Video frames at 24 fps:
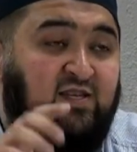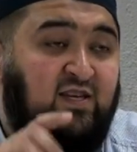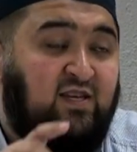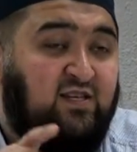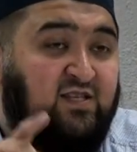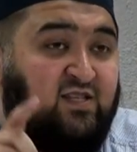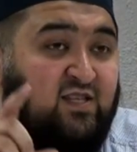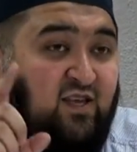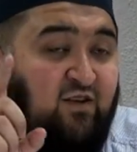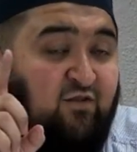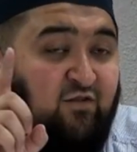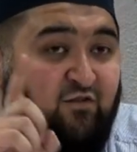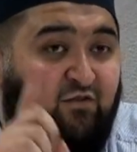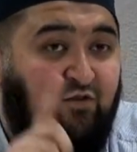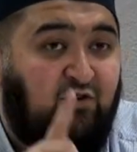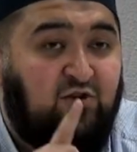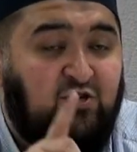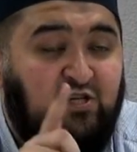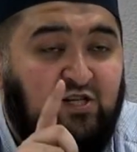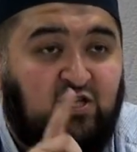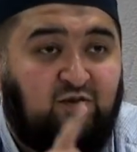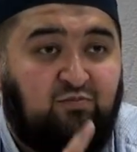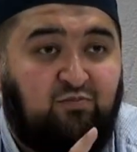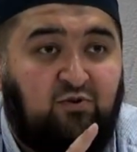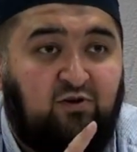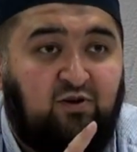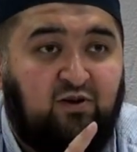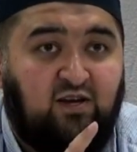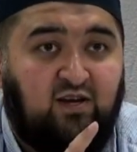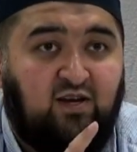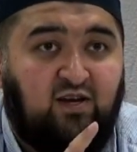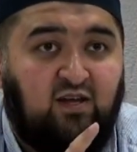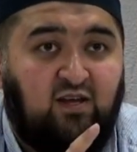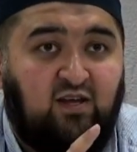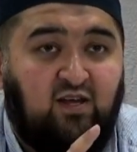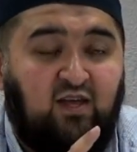is the first book